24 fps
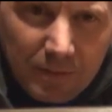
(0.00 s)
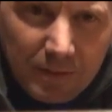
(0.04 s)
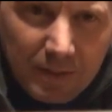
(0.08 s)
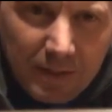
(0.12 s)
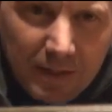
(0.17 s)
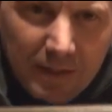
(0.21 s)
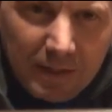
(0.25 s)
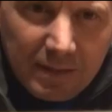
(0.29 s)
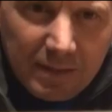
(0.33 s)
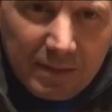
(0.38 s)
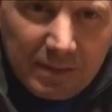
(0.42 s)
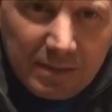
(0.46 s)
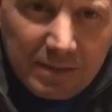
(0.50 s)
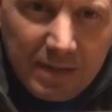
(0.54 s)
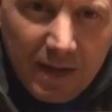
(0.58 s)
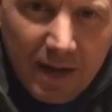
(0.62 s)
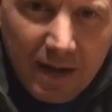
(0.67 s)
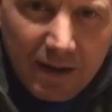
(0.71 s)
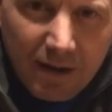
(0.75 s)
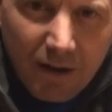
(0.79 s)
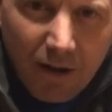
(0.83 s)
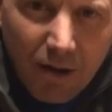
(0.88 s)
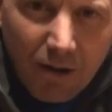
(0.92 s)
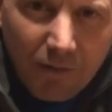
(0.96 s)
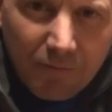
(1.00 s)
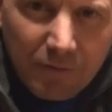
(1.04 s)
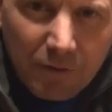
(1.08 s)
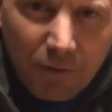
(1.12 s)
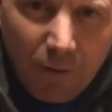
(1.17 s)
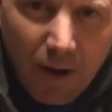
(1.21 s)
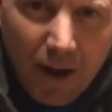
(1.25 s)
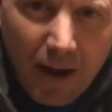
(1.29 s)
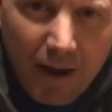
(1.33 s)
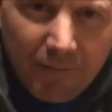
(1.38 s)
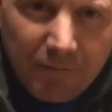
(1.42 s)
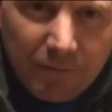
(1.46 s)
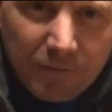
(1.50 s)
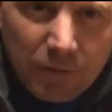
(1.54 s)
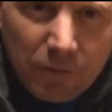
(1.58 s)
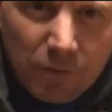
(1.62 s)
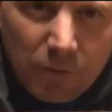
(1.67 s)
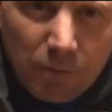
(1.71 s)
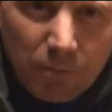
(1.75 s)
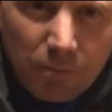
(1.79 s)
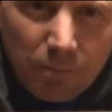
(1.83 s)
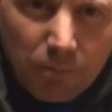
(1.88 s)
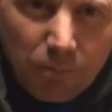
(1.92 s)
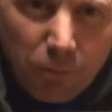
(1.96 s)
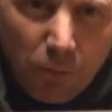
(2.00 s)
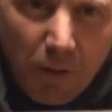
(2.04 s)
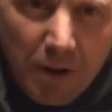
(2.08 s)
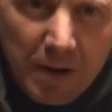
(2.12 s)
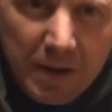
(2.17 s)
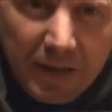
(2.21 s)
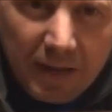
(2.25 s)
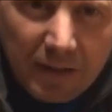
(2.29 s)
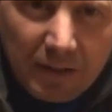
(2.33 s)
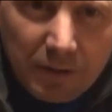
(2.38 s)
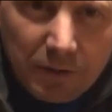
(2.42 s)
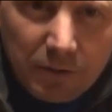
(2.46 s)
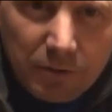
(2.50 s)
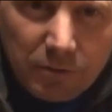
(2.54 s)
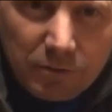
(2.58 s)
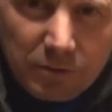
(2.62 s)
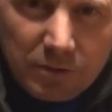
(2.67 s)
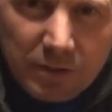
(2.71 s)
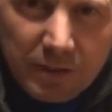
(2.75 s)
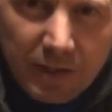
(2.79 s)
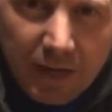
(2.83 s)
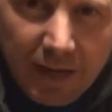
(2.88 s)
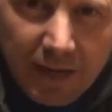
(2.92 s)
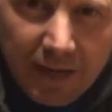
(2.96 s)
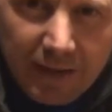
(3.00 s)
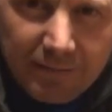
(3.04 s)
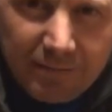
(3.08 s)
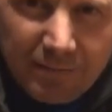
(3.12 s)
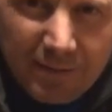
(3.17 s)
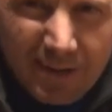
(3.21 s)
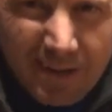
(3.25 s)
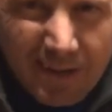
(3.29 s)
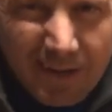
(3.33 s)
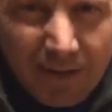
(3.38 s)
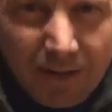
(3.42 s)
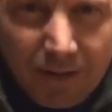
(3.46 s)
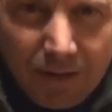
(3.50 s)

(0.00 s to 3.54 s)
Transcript: To get this knock off, you'll have to break it loose, and